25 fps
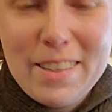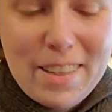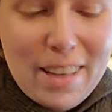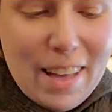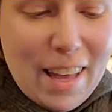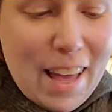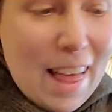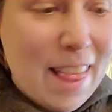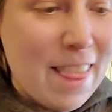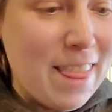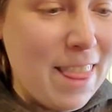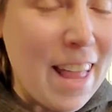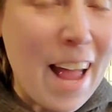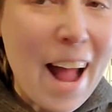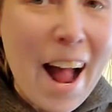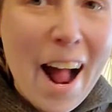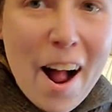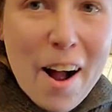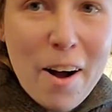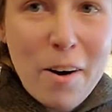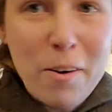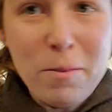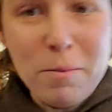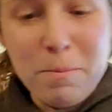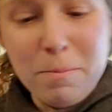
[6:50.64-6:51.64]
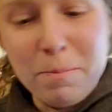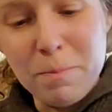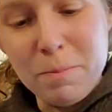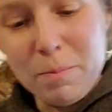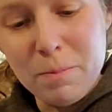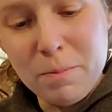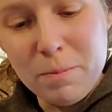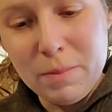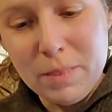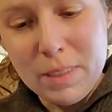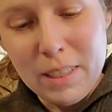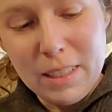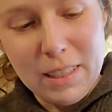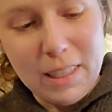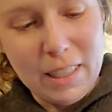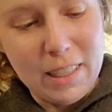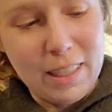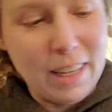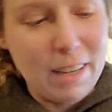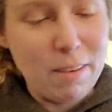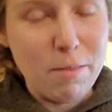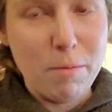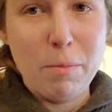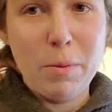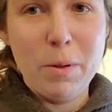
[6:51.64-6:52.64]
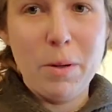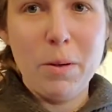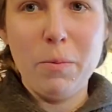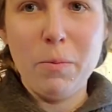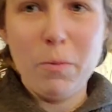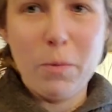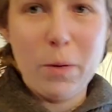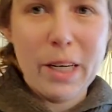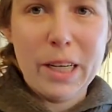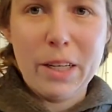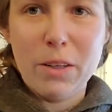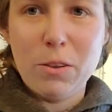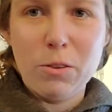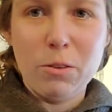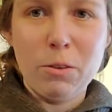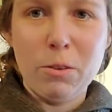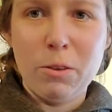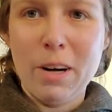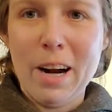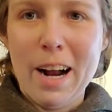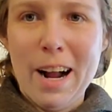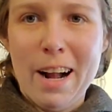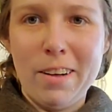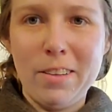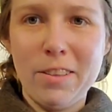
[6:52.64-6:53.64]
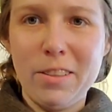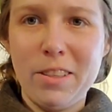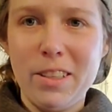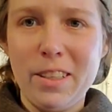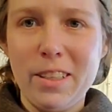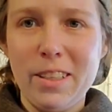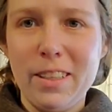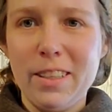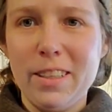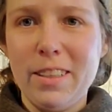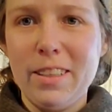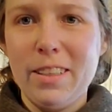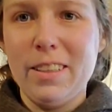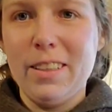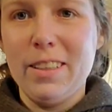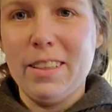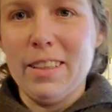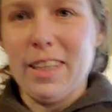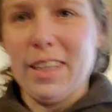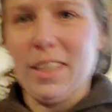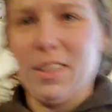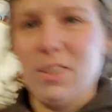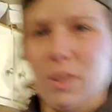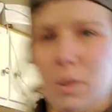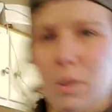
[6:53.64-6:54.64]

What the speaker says: And now that they've been wiggled around, I shall